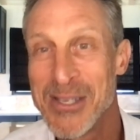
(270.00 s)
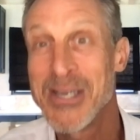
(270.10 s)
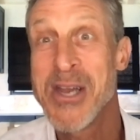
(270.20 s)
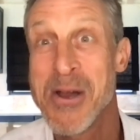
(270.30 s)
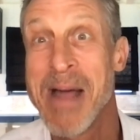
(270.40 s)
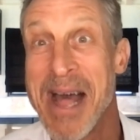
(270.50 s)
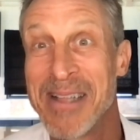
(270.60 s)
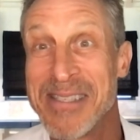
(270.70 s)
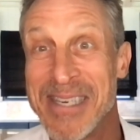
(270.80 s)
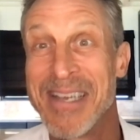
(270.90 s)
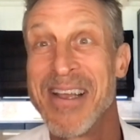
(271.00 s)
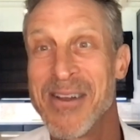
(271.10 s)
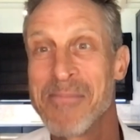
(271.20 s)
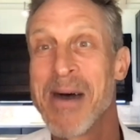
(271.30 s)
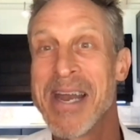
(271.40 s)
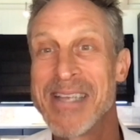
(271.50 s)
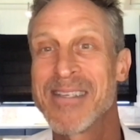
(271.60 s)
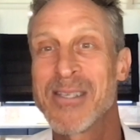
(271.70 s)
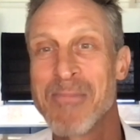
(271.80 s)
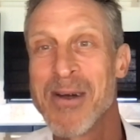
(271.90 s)
you listen to your biology your body
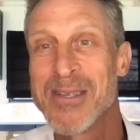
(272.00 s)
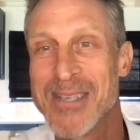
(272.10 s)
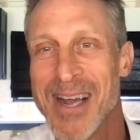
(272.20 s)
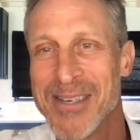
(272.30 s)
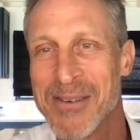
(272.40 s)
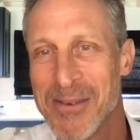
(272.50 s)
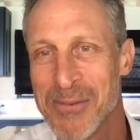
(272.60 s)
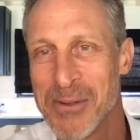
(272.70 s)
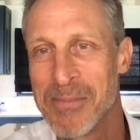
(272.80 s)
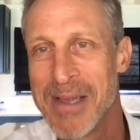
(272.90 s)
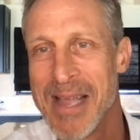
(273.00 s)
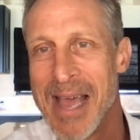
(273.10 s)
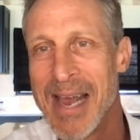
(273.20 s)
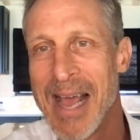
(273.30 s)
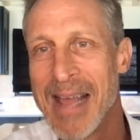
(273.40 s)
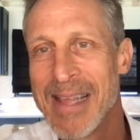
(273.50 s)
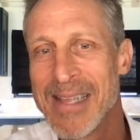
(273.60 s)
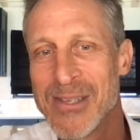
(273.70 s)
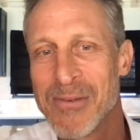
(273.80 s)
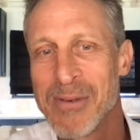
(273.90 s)
is the smartest doctor in the room. Yeah. And I, I
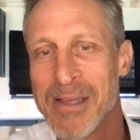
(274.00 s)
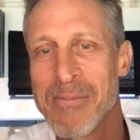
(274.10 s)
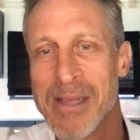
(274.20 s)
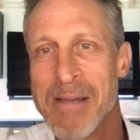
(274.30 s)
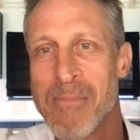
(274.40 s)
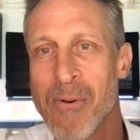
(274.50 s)
think it's a really, really